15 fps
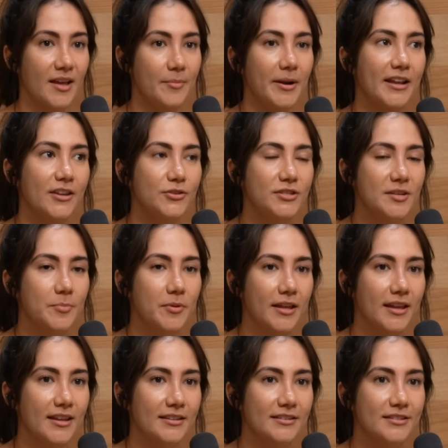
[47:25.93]
yet, but I used to
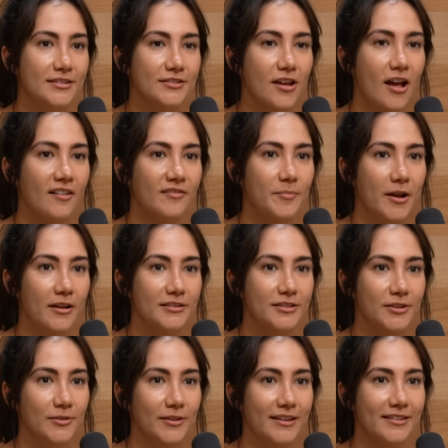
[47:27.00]
play softball.
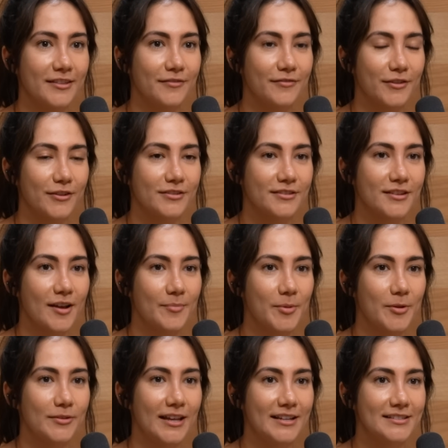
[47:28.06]
So like the first
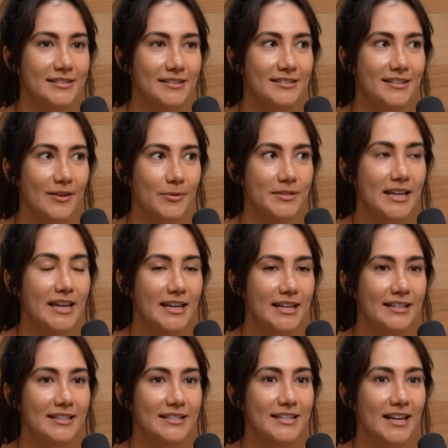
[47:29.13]
couple lessons I was
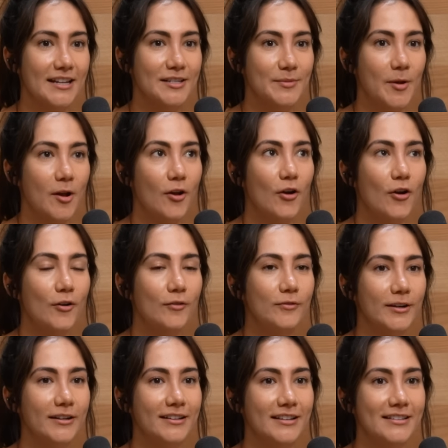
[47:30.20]
hitting the tennis ball
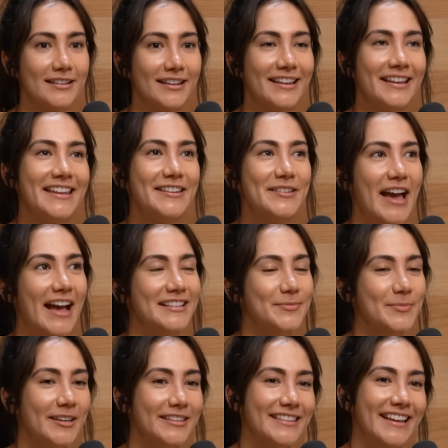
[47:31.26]
over, and he'd
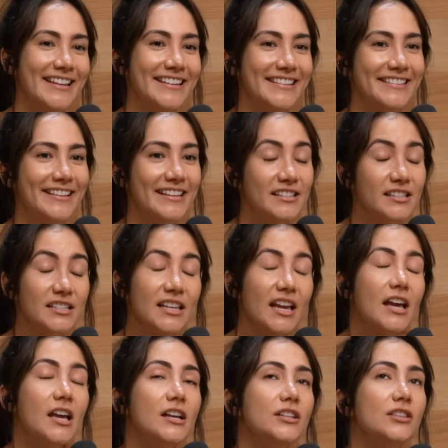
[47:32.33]
ask me at the end of the lesson, he's
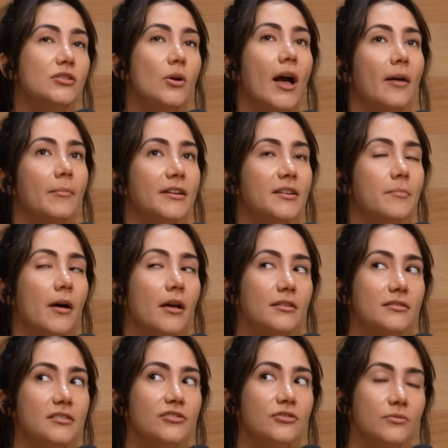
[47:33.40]
like, so how many
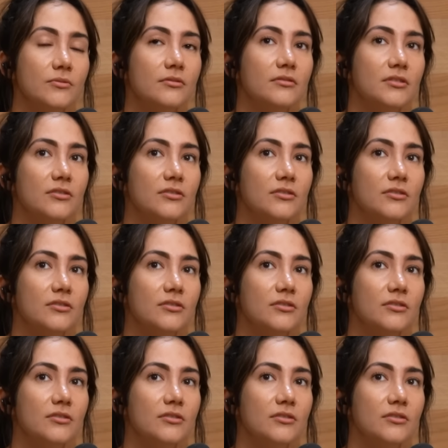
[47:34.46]
balls did you